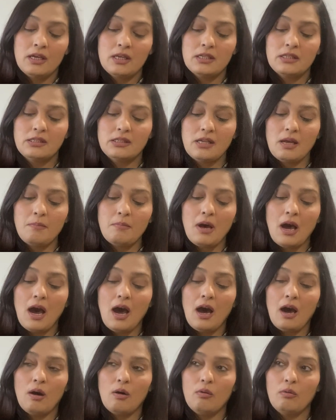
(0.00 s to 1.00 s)

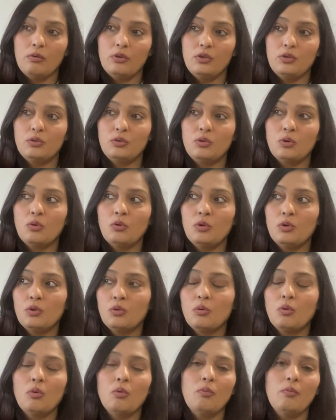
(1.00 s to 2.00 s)
Somehow you don't
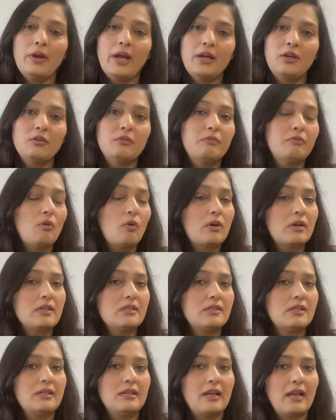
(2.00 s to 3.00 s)
know where to
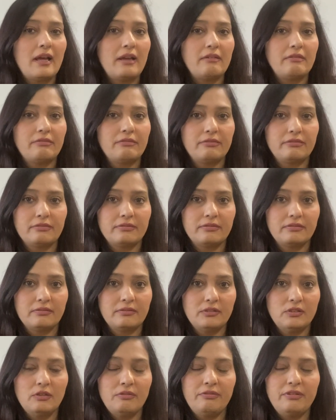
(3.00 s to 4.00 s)
focus in life.
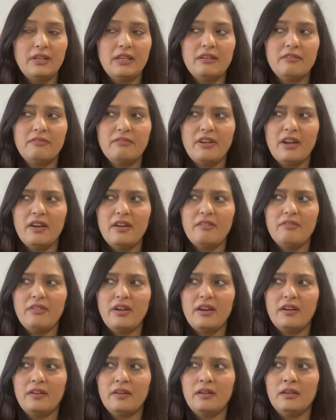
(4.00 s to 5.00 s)
You're feeling very,
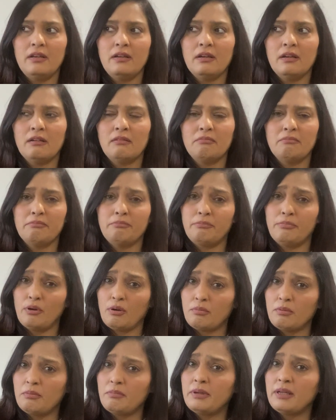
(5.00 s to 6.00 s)
very
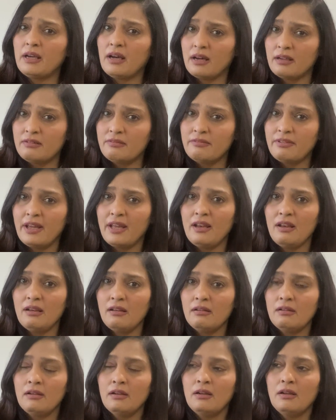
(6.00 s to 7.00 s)
probably unwell,
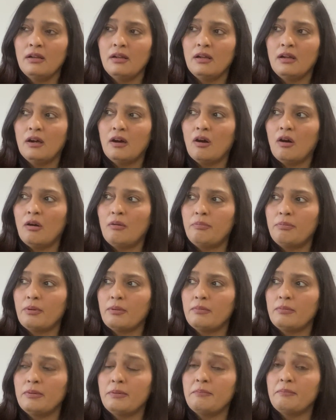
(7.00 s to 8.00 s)
or
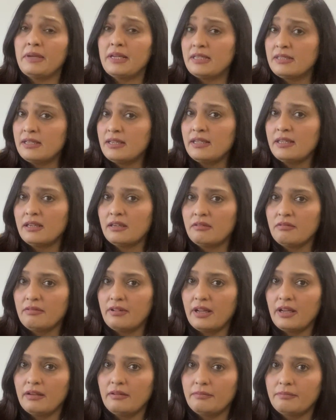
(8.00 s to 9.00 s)
probably mentally unwell,